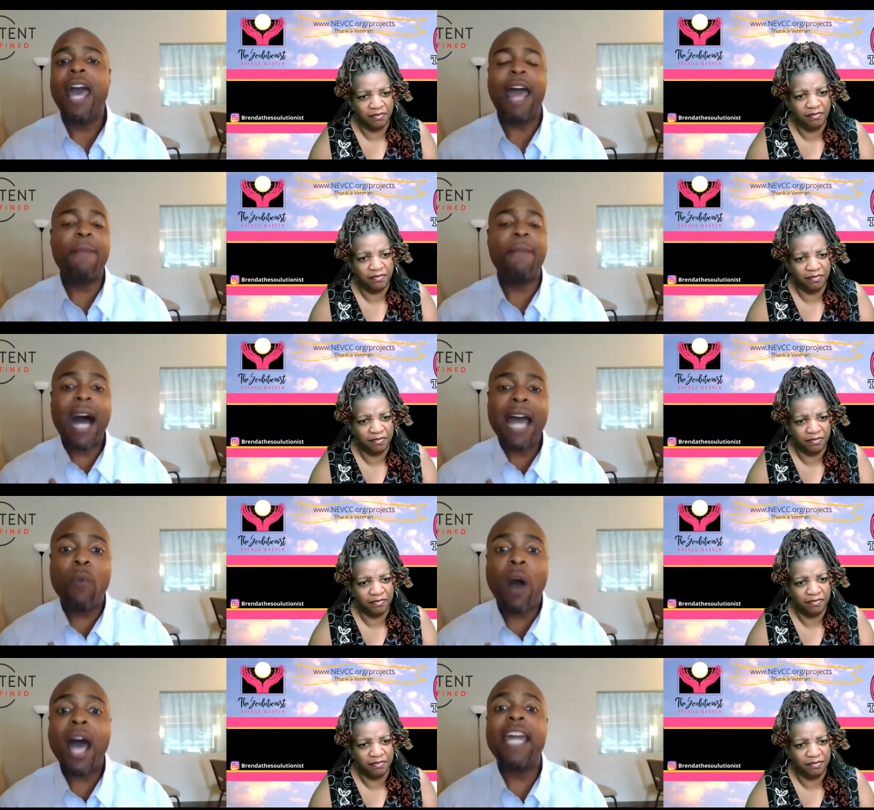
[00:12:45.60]
Speaker 1: And my
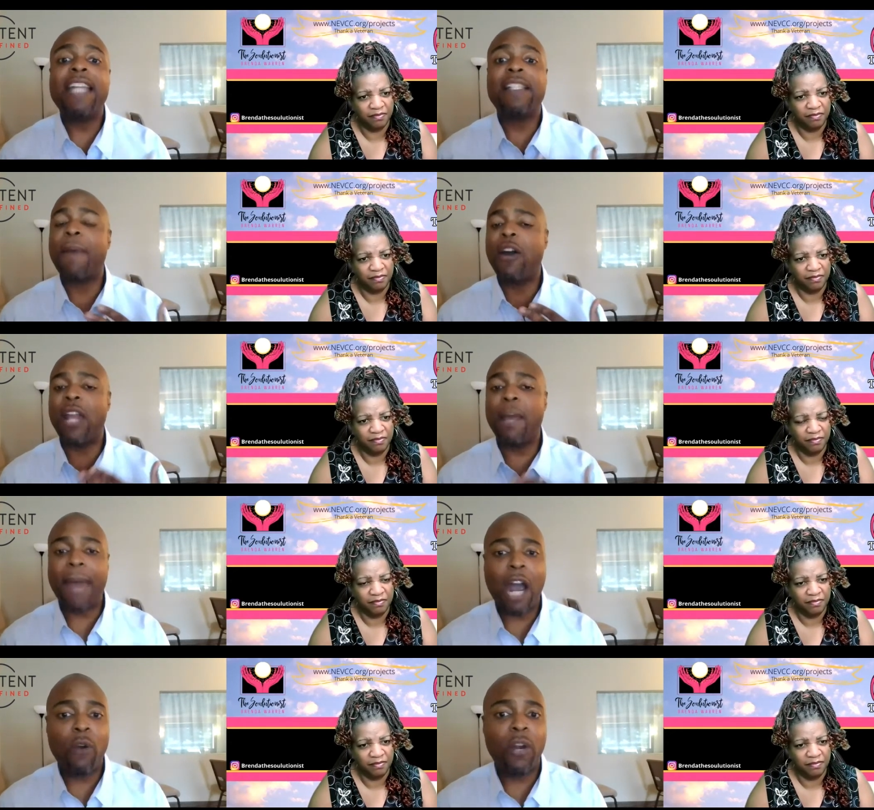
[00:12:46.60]
why is about
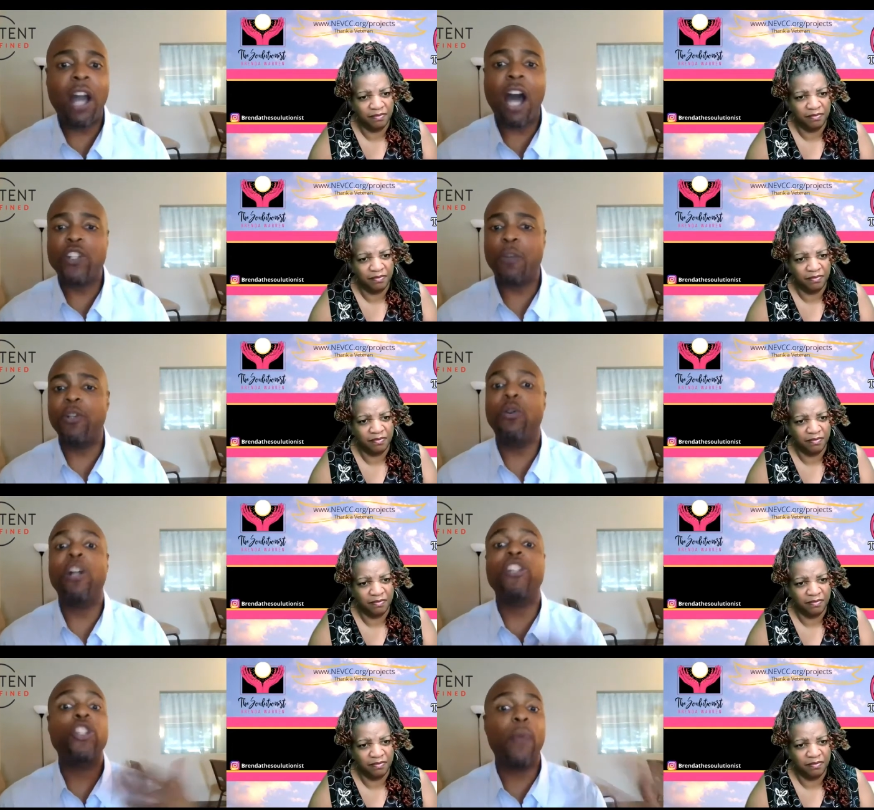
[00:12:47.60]
empowering
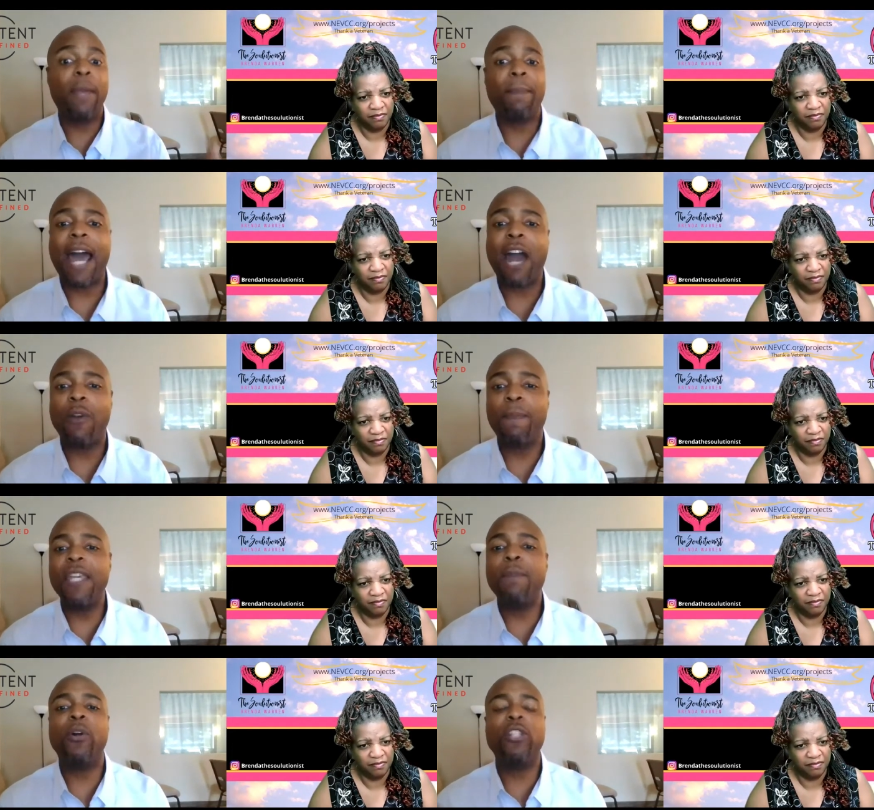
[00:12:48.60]
entrepreneurs to empower
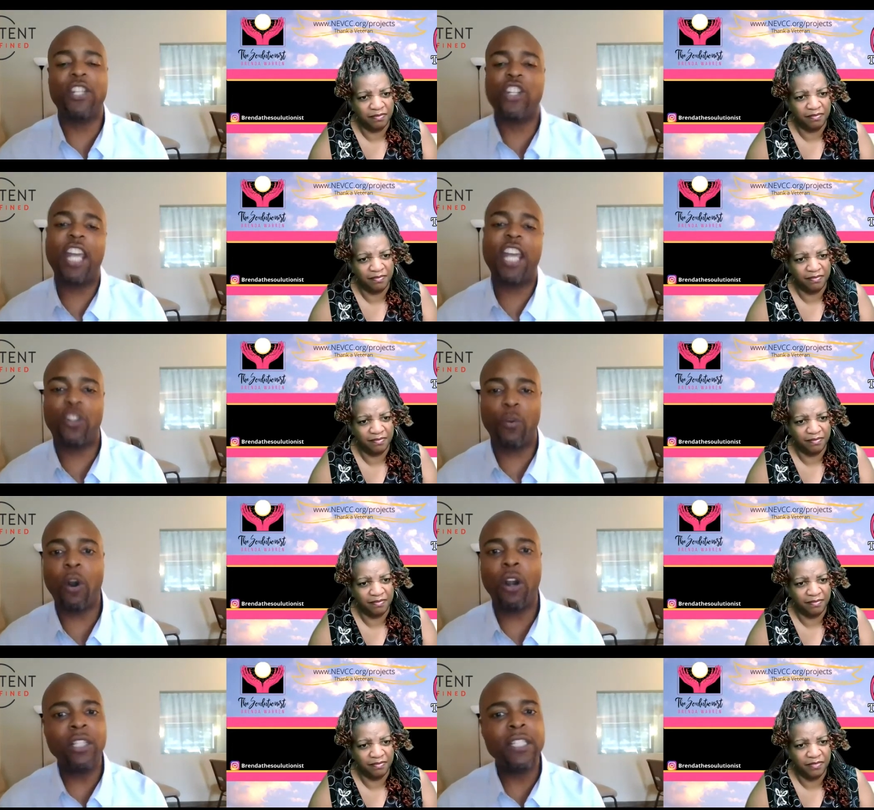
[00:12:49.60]
people to change the
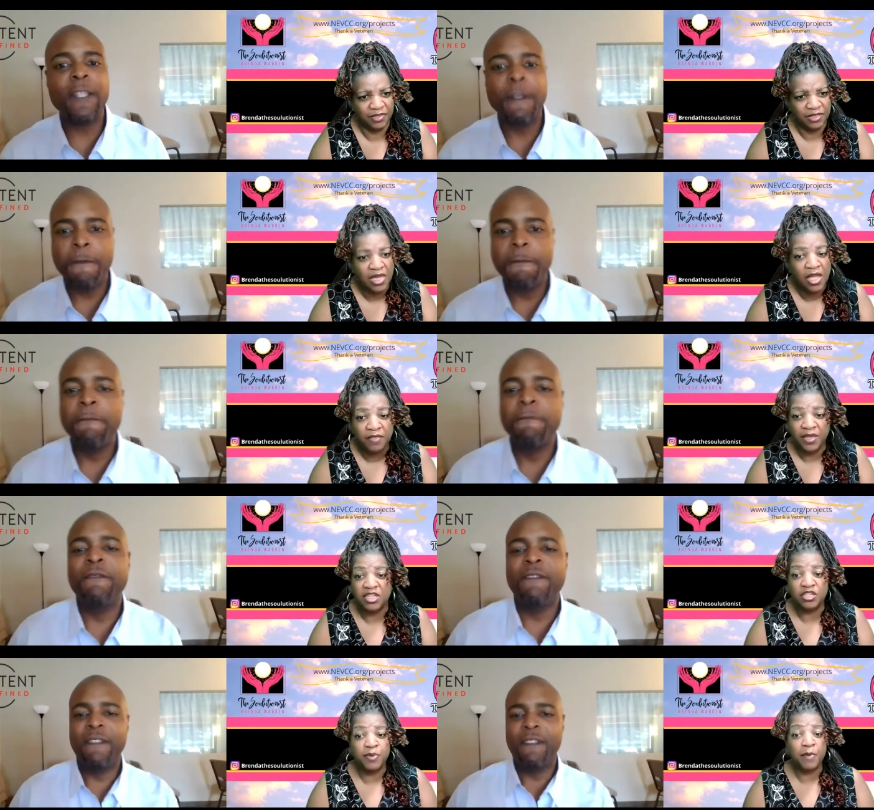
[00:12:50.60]
world
Speaker 2: then
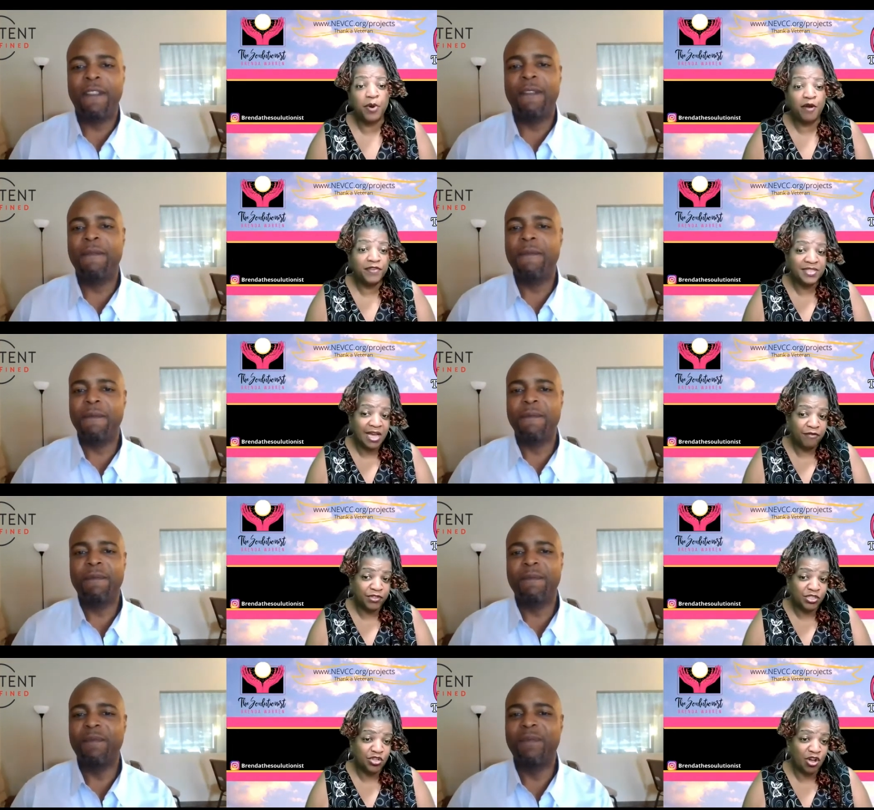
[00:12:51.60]
this would be a perfect time
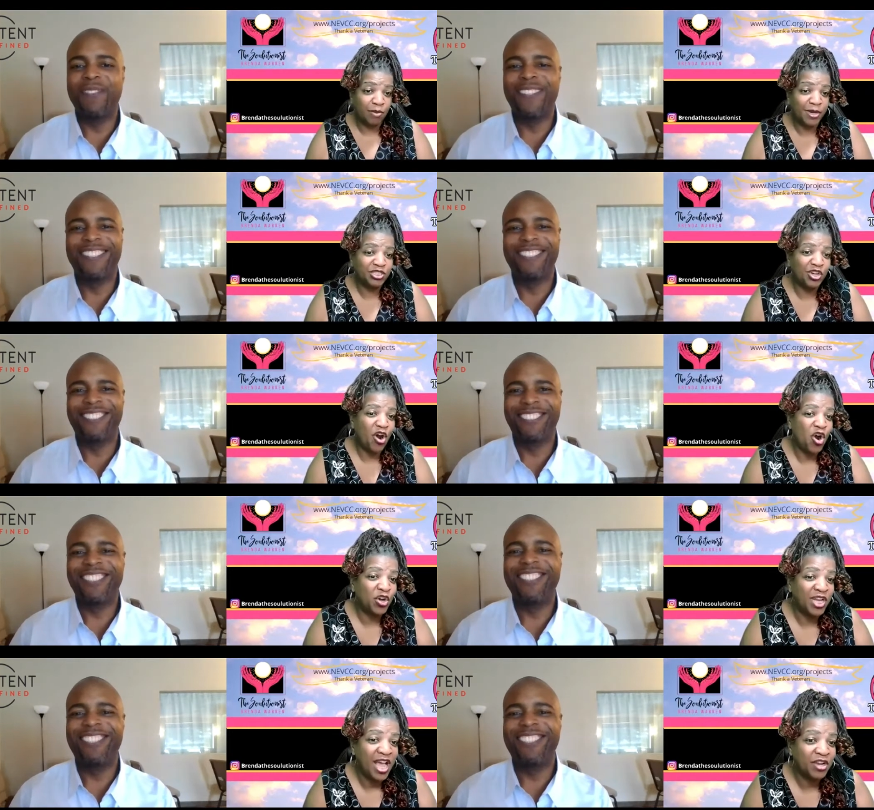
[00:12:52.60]
for us to talk about your
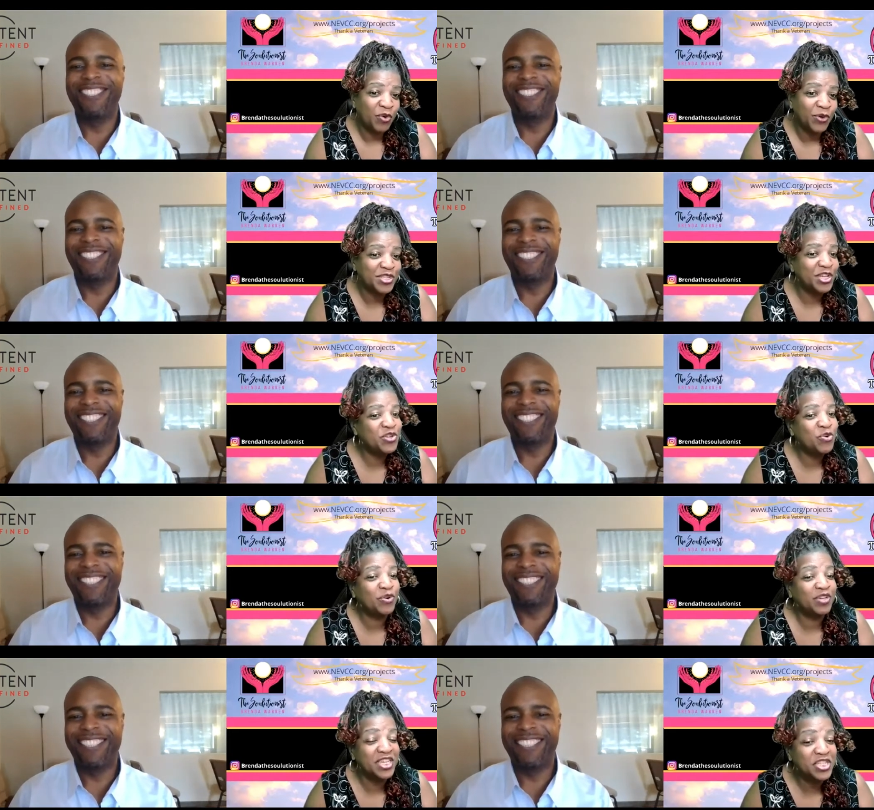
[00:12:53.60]
online course,
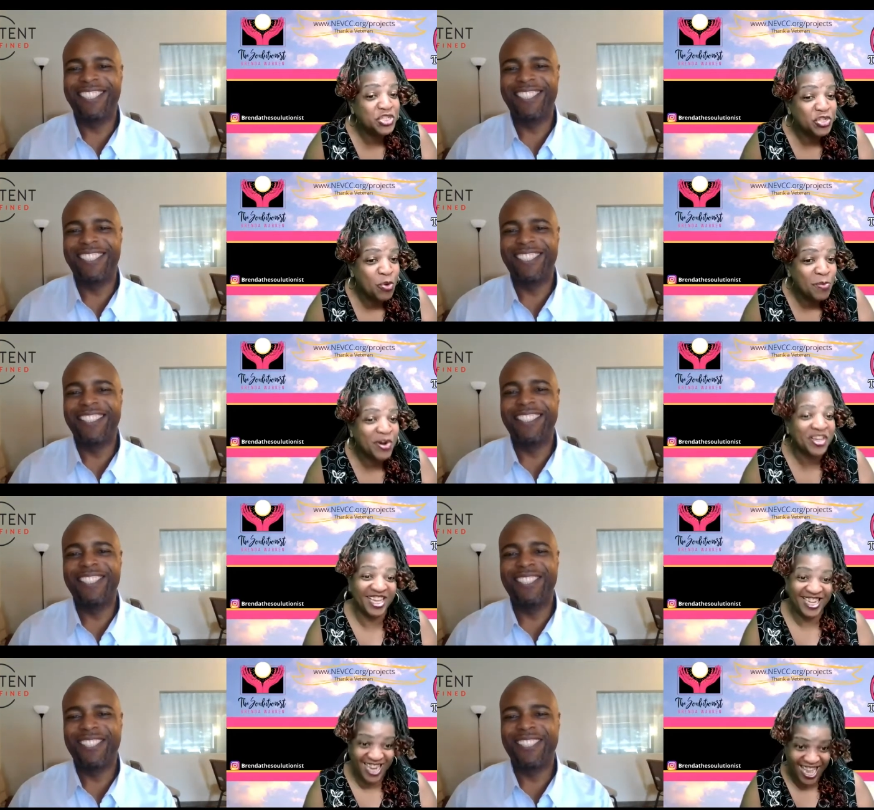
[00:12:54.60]
Con- Consumer
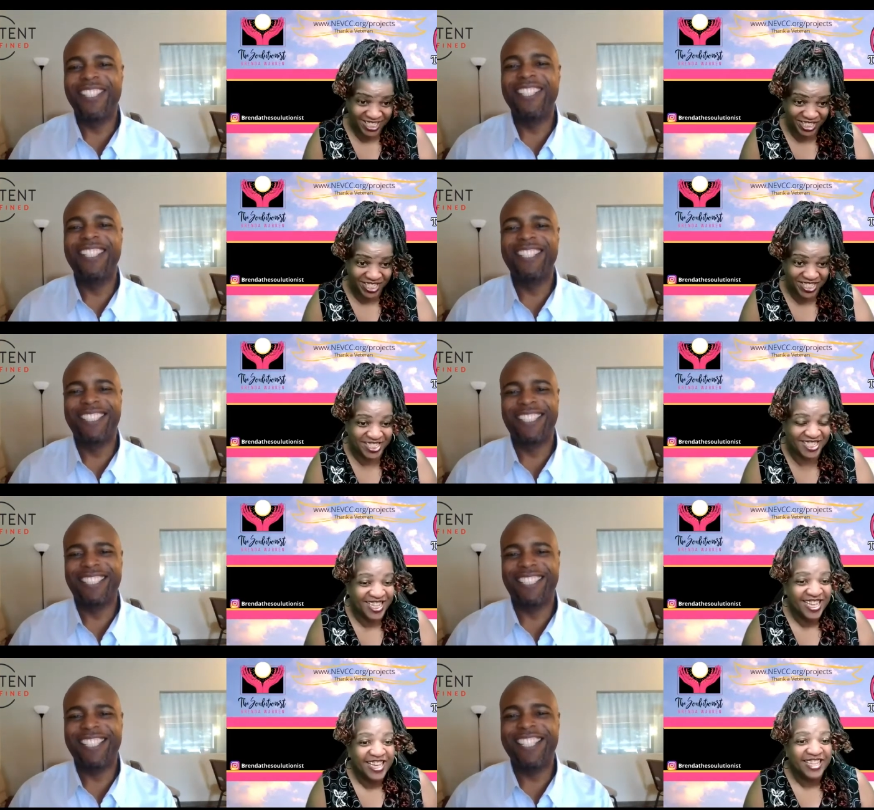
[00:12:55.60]

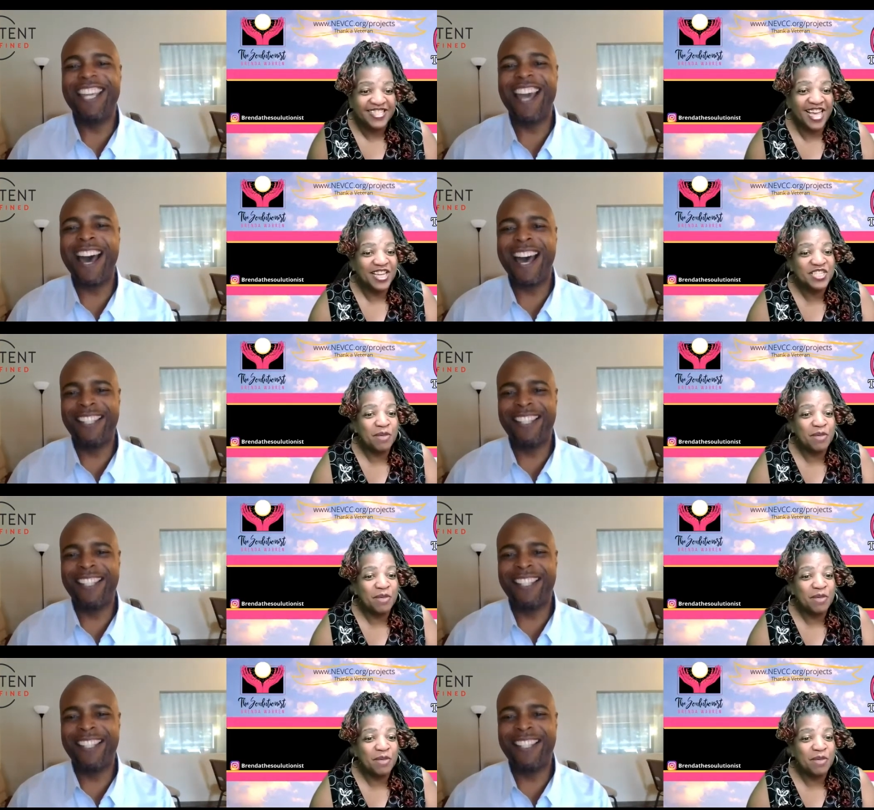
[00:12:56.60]
Connections. Yes. Tell